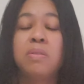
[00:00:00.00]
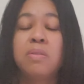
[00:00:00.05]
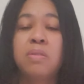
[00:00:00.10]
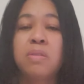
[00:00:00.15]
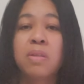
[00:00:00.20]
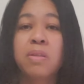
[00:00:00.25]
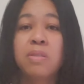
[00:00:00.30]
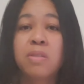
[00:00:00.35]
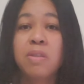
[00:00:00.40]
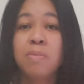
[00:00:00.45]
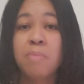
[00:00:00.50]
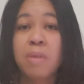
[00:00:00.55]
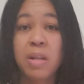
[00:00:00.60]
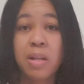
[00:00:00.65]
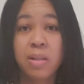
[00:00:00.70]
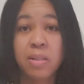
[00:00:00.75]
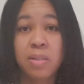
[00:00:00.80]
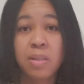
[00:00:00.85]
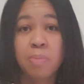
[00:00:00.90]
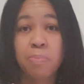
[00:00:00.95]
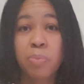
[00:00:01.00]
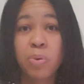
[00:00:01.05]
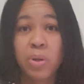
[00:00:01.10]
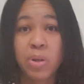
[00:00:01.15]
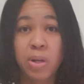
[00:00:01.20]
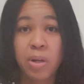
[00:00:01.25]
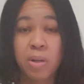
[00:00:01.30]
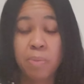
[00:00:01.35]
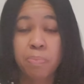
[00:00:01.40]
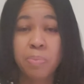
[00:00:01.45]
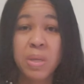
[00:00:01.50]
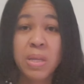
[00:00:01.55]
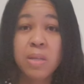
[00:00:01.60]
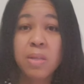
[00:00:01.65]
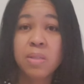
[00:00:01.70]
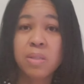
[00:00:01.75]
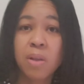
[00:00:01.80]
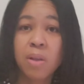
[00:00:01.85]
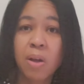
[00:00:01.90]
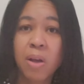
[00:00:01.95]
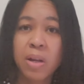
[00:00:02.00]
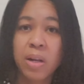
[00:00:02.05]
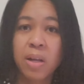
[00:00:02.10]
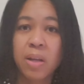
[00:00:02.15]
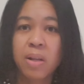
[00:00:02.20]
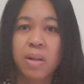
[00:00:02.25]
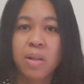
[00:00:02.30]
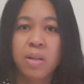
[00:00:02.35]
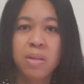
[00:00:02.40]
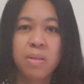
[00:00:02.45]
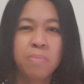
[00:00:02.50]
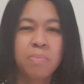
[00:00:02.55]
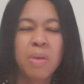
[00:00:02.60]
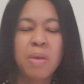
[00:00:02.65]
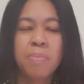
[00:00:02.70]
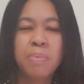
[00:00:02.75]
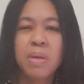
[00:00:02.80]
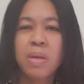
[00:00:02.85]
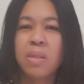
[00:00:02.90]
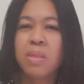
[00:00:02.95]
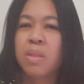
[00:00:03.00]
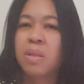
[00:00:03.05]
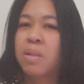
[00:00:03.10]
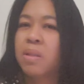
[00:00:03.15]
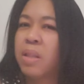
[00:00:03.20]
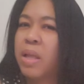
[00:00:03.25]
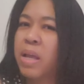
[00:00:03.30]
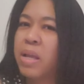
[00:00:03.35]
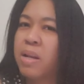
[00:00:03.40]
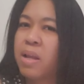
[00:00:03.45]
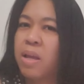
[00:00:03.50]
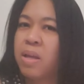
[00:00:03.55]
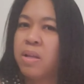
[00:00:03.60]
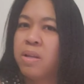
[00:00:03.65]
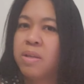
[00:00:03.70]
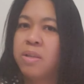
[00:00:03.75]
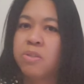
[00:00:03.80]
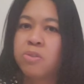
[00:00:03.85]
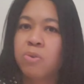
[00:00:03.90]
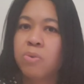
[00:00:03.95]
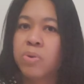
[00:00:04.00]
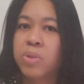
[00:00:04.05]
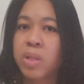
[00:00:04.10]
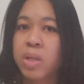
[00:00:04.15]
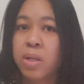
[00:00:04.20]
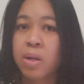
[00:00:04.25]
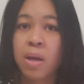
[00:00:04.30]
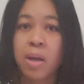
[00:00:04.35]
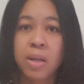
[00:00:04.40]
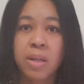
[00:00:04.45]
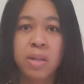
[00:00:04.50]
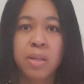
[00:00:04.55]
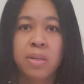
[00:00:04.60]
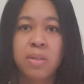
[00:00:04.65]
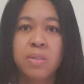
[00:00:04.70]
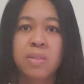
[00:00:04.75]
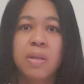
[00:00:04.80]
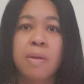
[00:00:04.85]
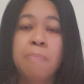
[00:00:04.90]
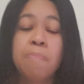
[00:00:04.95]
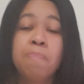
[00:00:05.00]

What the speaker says: 60 Minutes put a piece on it, maybe in the late 80s, early 90s.